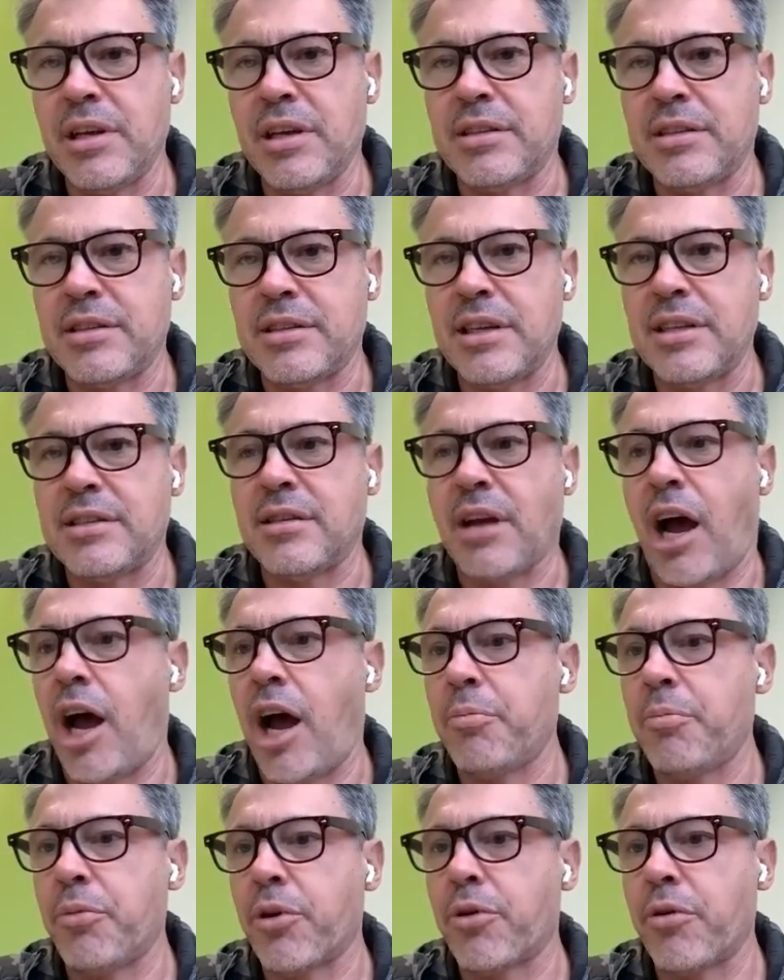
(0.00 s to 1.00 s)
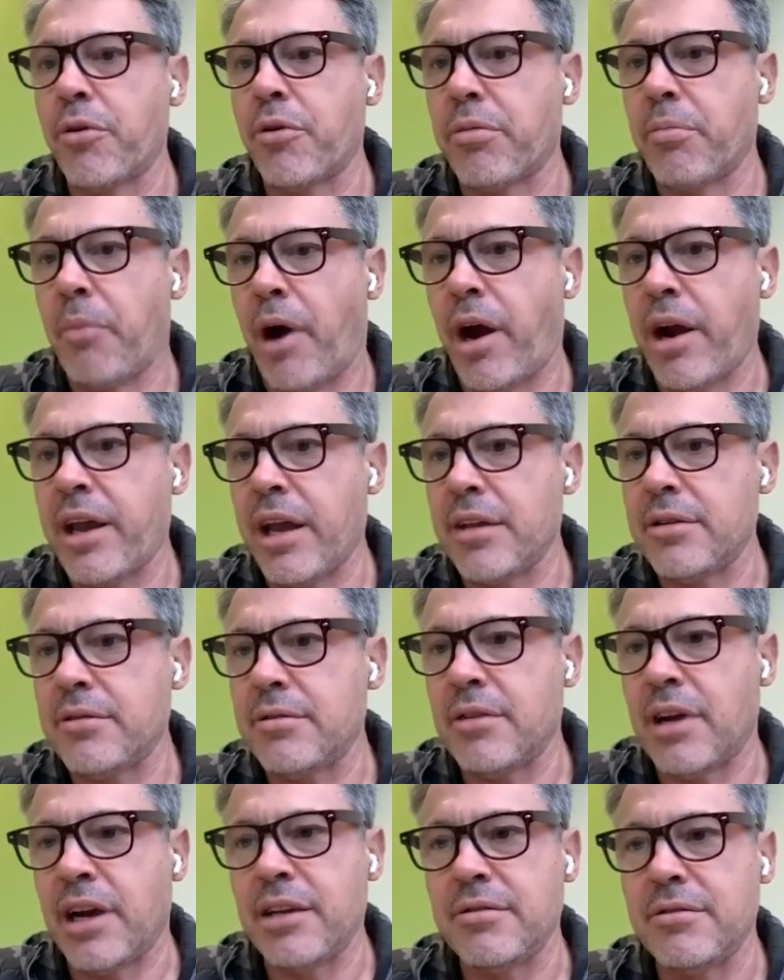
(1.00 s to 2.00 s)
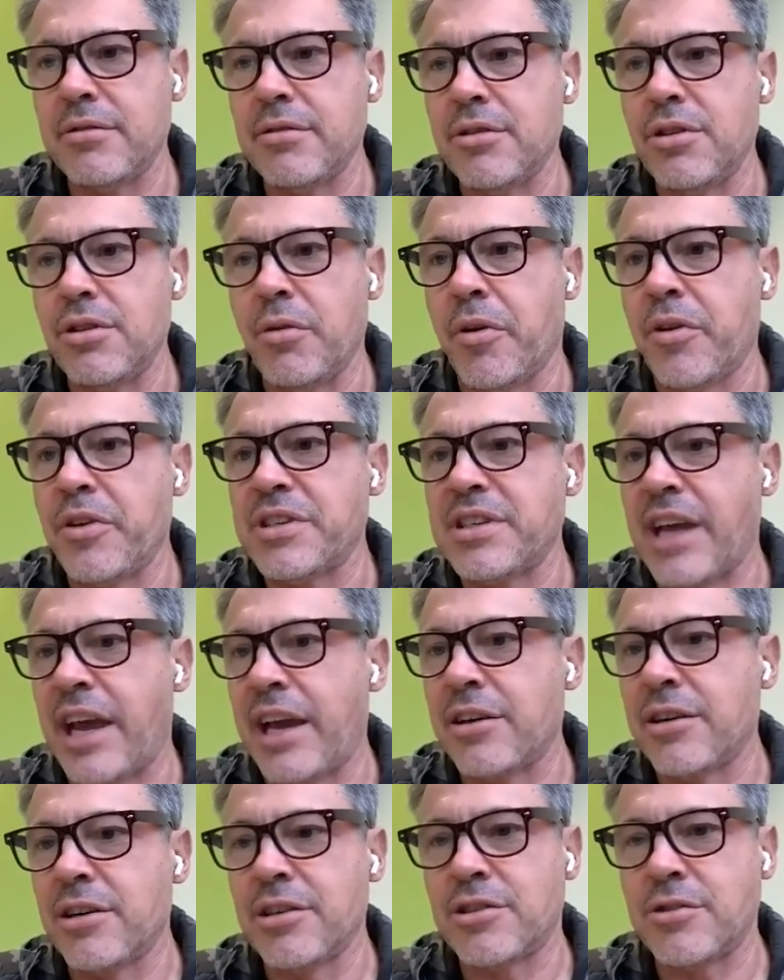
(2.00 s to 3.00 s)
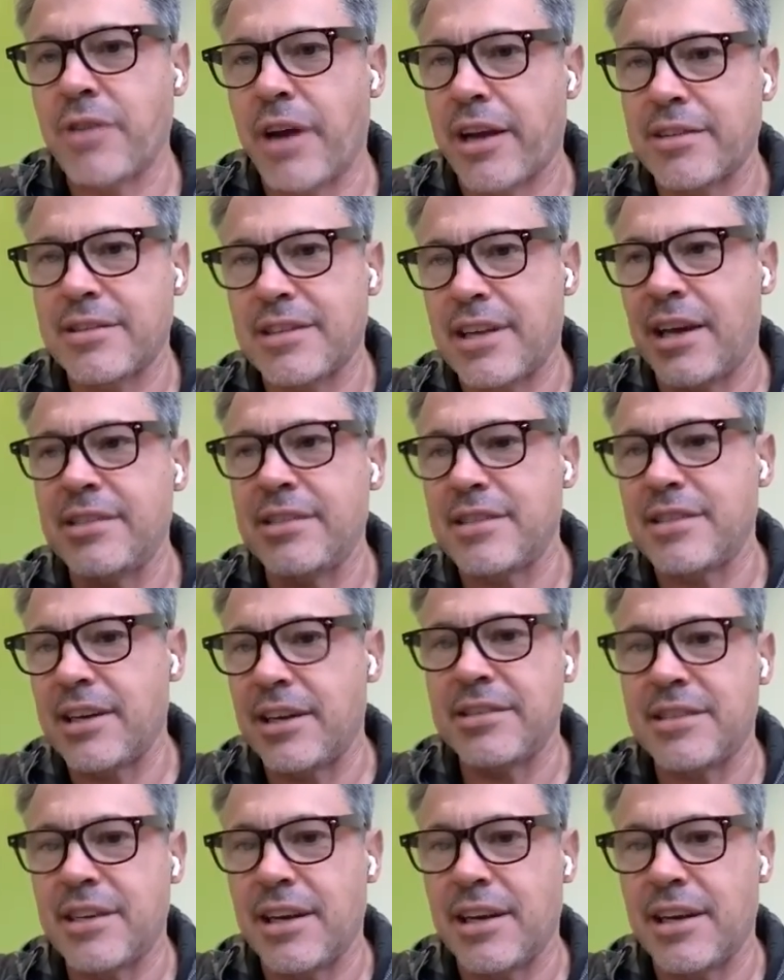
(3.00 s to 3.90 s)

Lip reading: it's a hyper growth market, right? You want to sign contracts, sign.